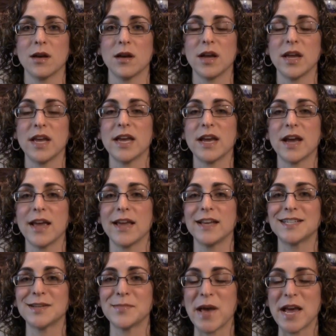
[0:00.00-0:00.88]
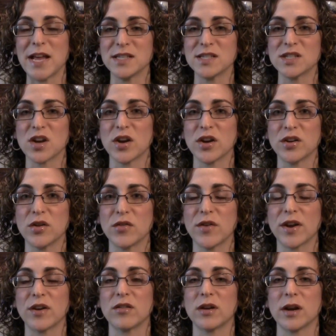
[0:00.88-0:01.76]
It depends on your
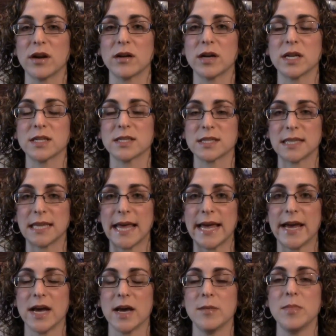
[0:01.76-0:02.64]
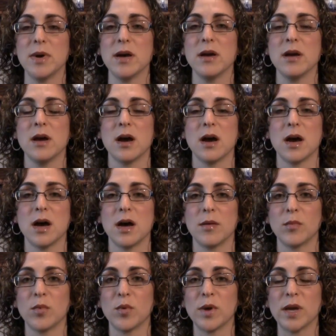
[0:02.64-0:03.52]
veterinarian's lab.
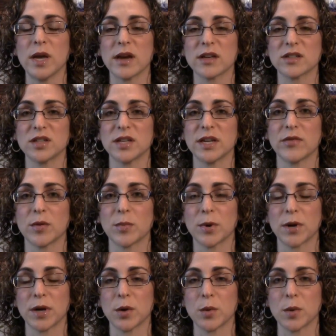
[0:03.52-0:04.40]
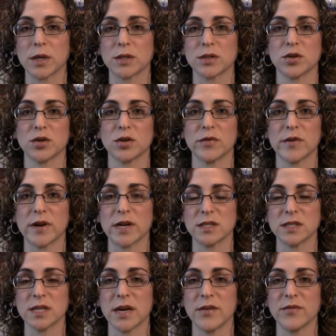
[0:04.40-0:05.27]
We actually have a pretty quick
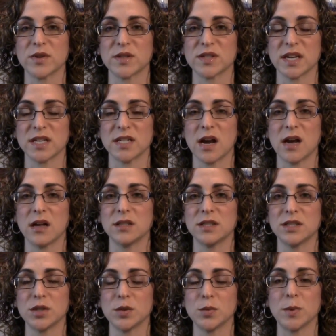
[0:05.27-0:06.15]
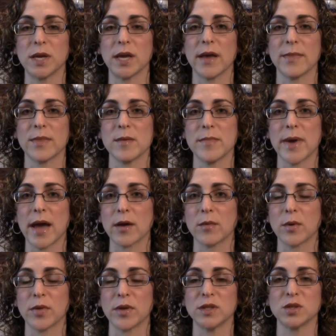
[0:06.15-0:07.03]
turnaround time for cytology. We get them
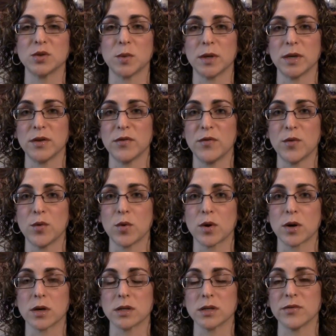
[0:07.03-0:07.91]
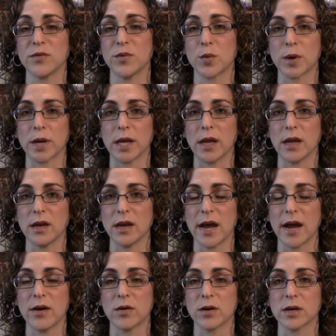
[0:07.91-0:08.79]
back within 24 to 48
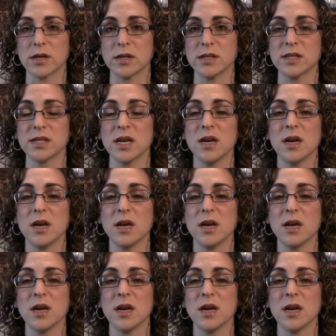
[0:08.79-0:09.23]
hours.